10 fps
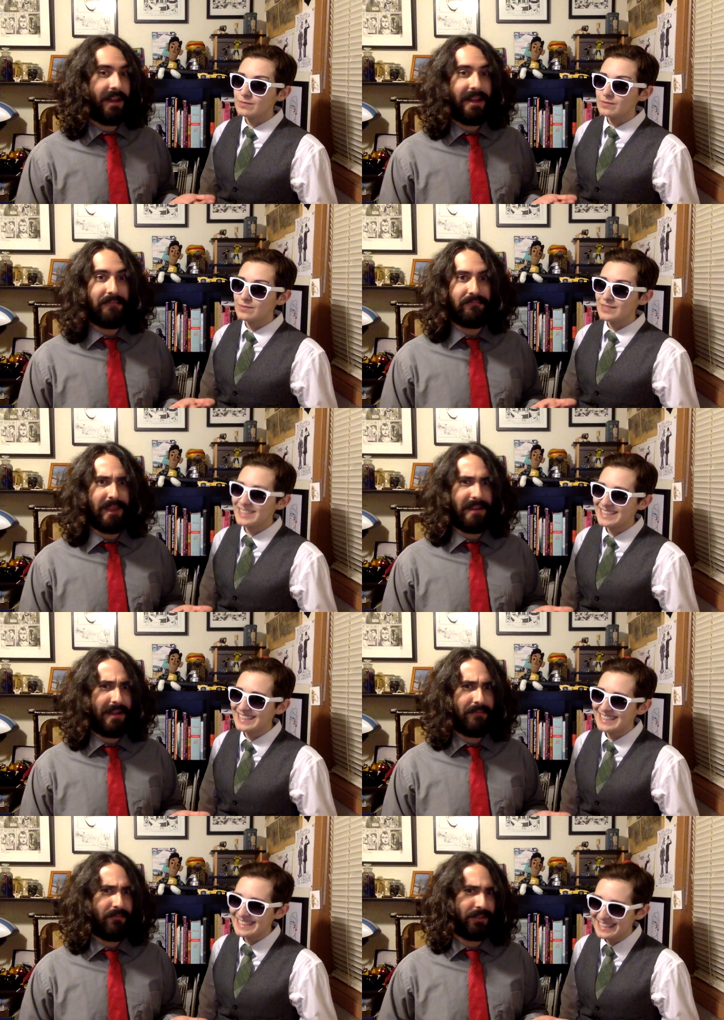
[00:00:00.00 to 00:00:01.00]
Speaker 1: I'm
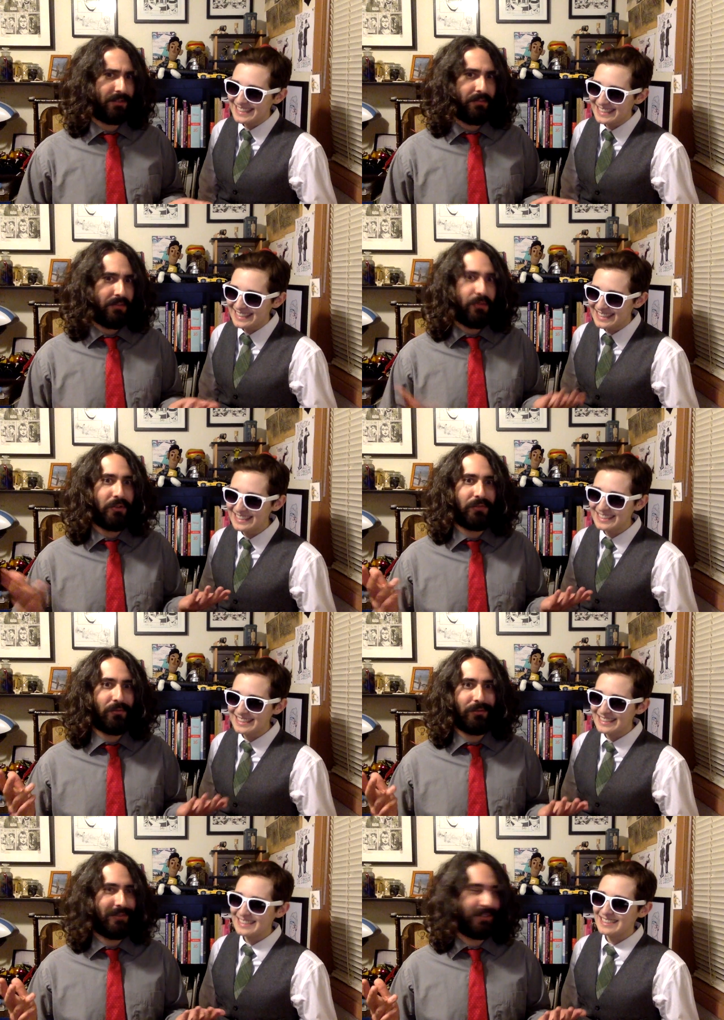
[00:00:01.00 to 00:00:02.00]
I, I fix computers
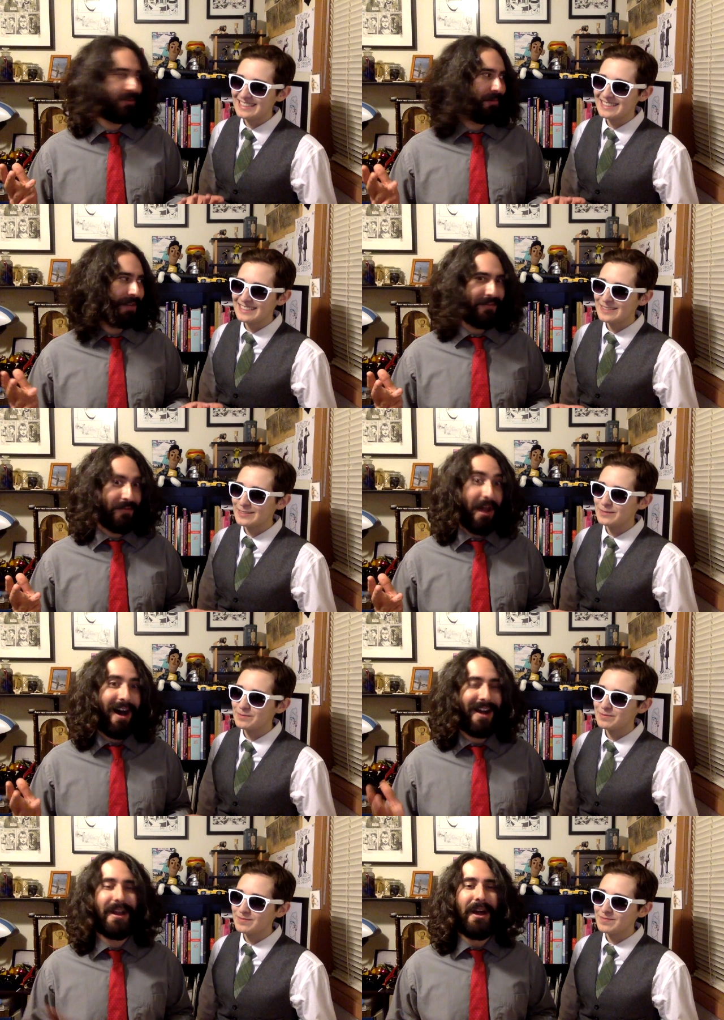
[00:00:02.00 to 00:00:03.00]
for a living, so I'm kind of
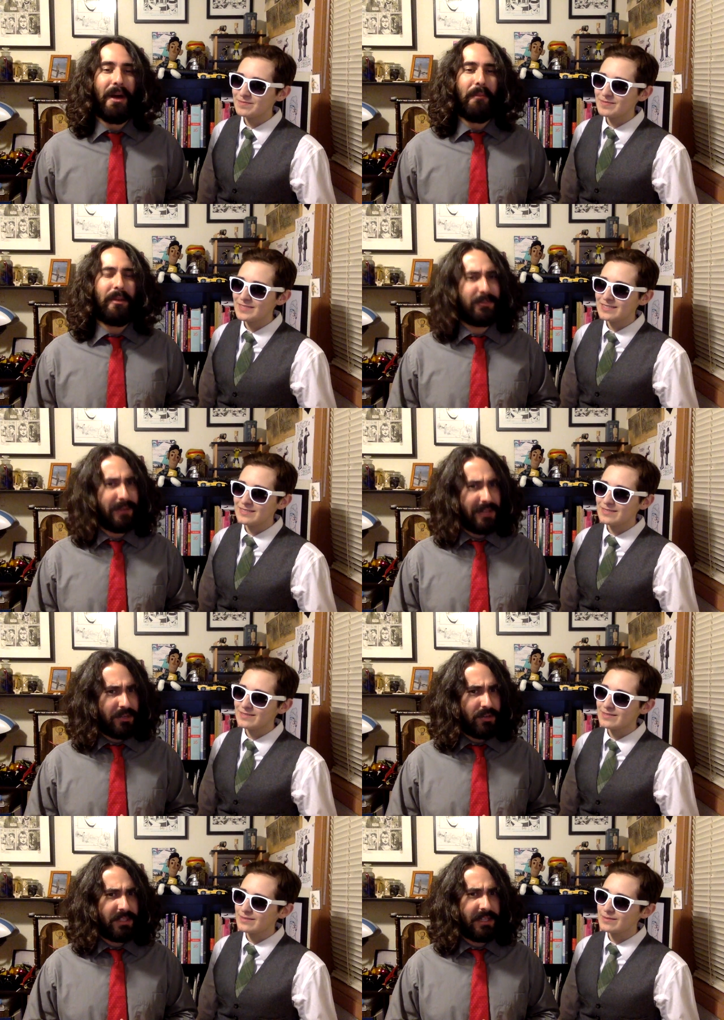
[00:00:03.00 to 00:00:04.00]
not. But it's been
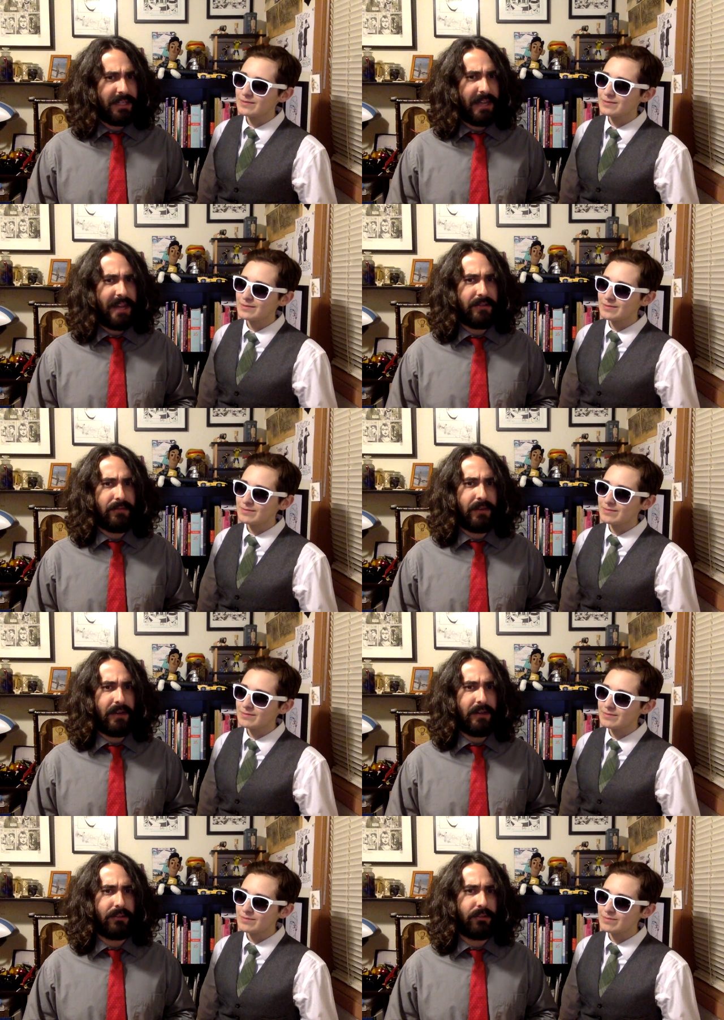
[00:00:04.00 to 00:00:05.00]
interesting, kind of
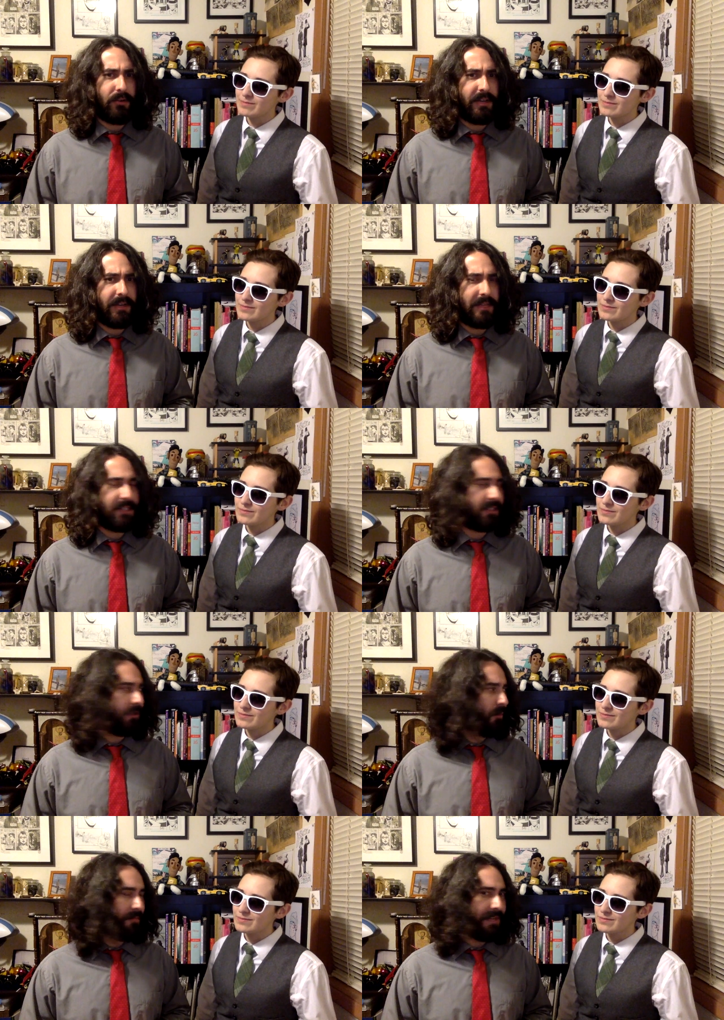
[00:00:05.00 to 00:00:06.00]
uh, learning
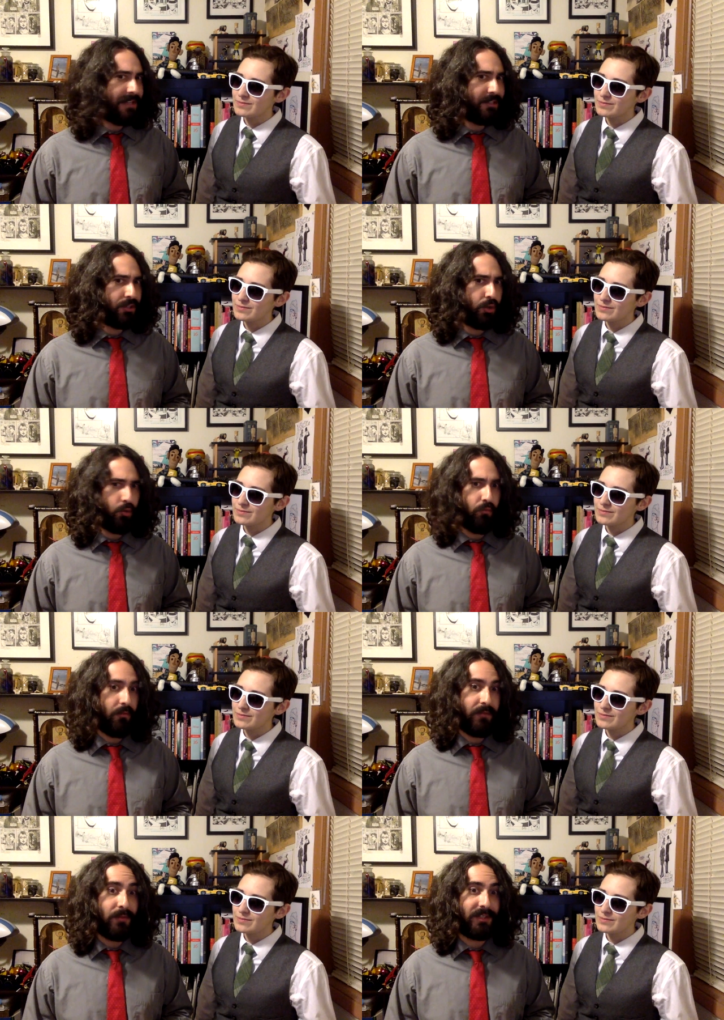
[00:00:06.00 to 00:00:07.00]
basically what it means to
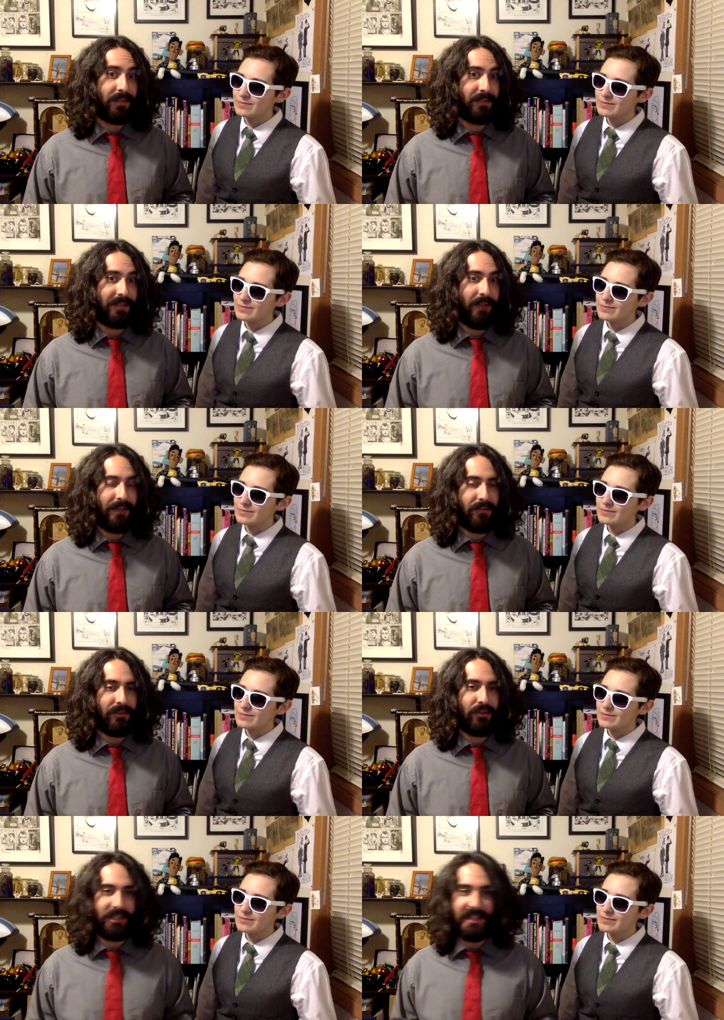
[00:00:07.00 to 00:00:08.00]
review something
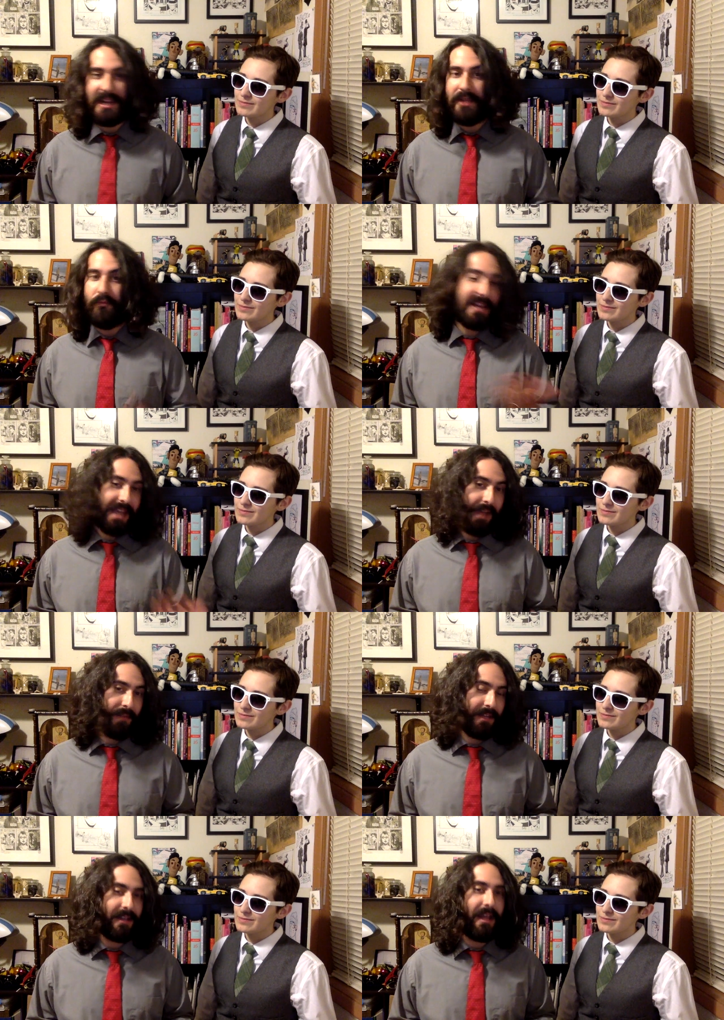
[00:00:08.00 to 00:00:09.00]
rather than just say
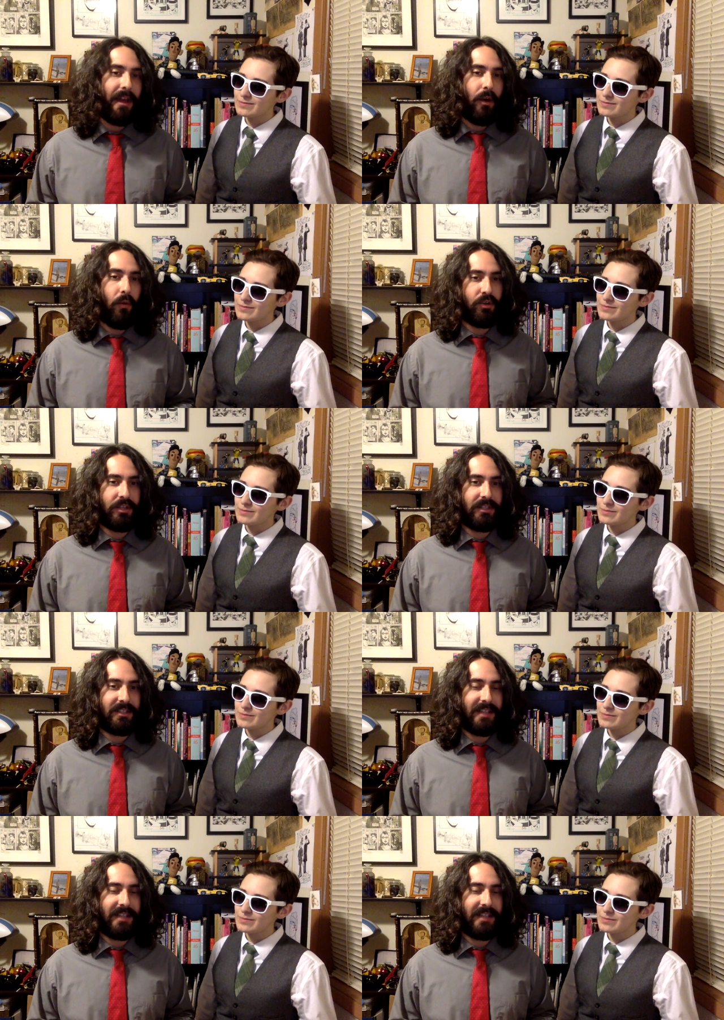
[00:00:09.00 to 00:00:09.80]
recapping it or just